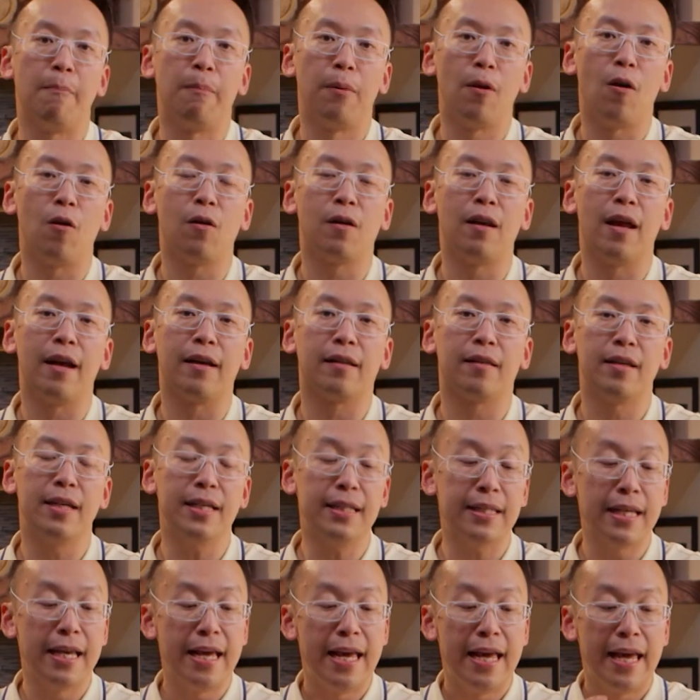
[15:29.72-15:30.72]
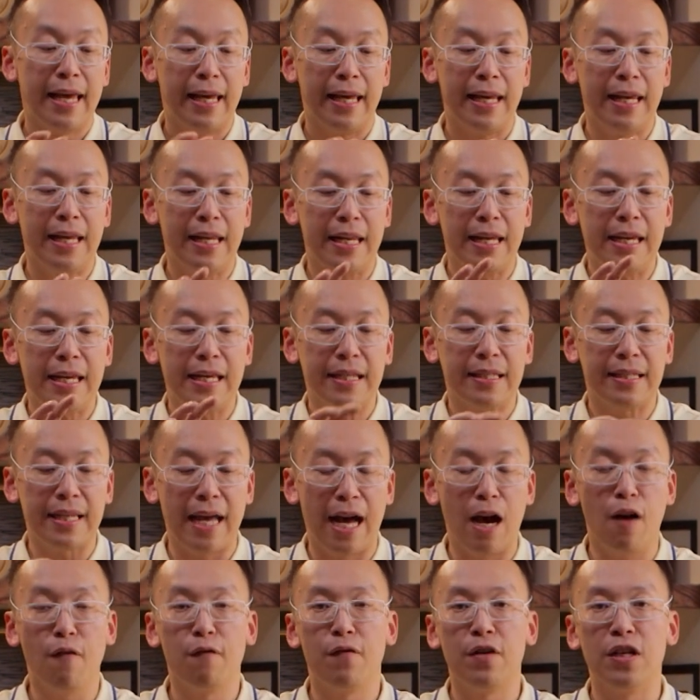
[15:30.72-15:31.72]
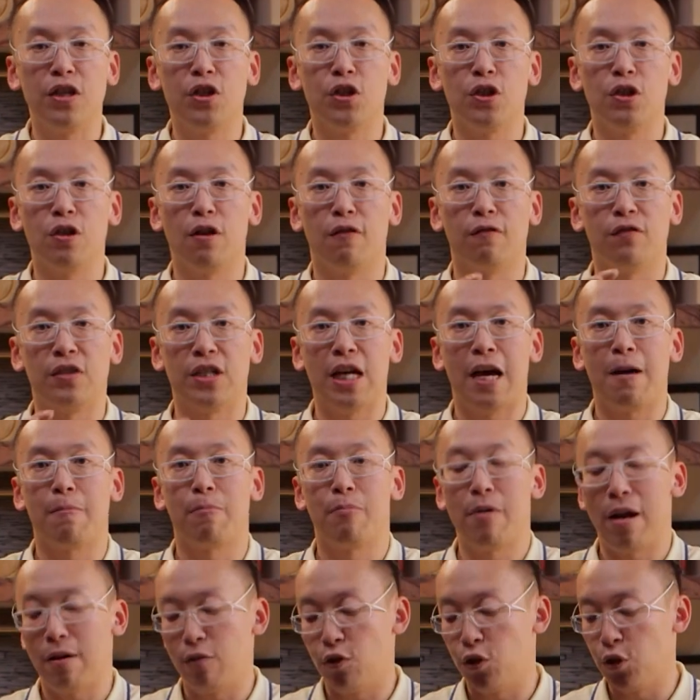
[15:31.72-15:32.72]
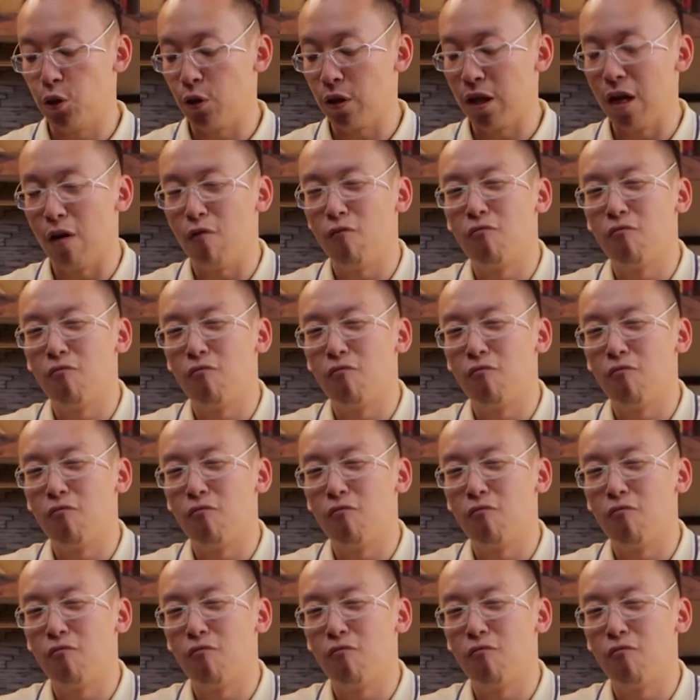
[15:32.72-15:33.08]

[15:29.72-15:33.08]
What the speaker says: block like this. It is our version of dark brown sugar,